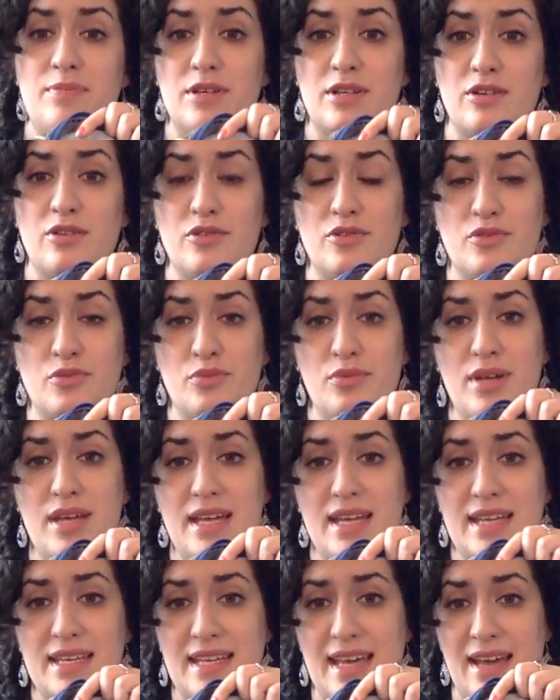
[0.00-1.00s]
It goes
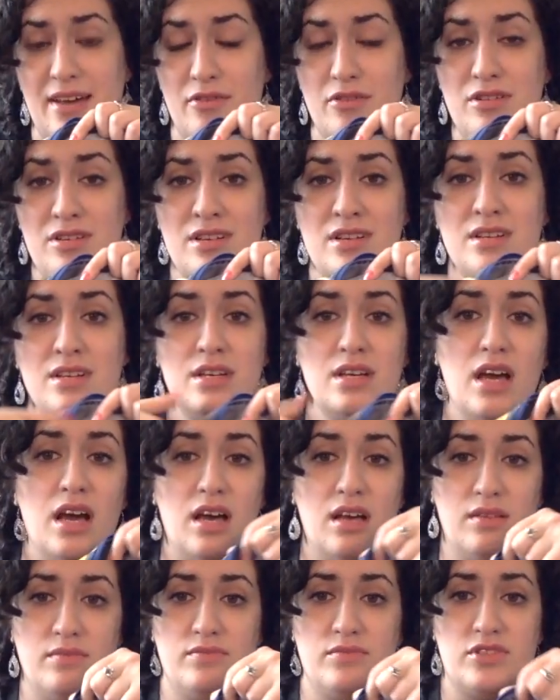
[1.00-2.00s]
way down,
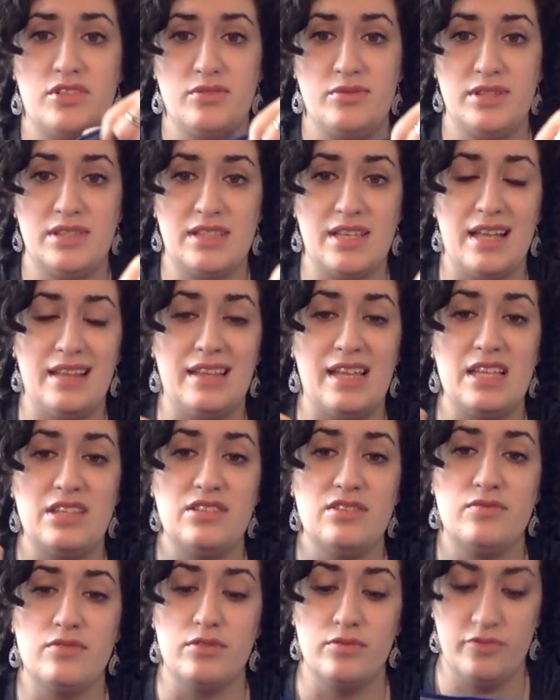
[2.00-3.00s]
um, so it's got
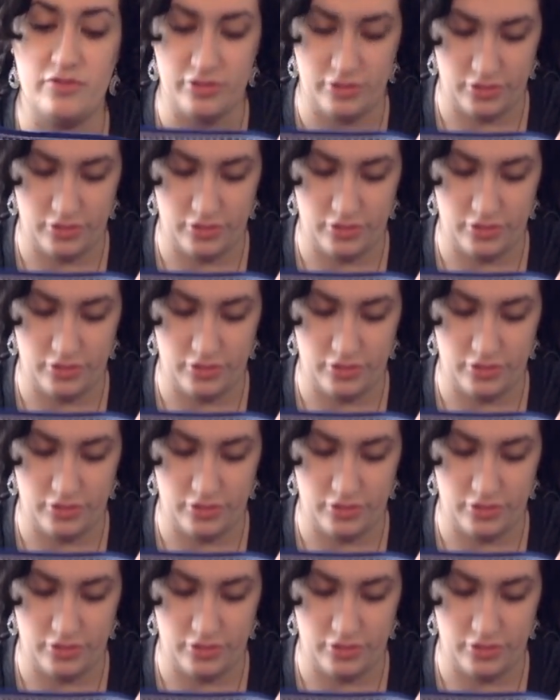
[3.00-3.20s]
lots of room for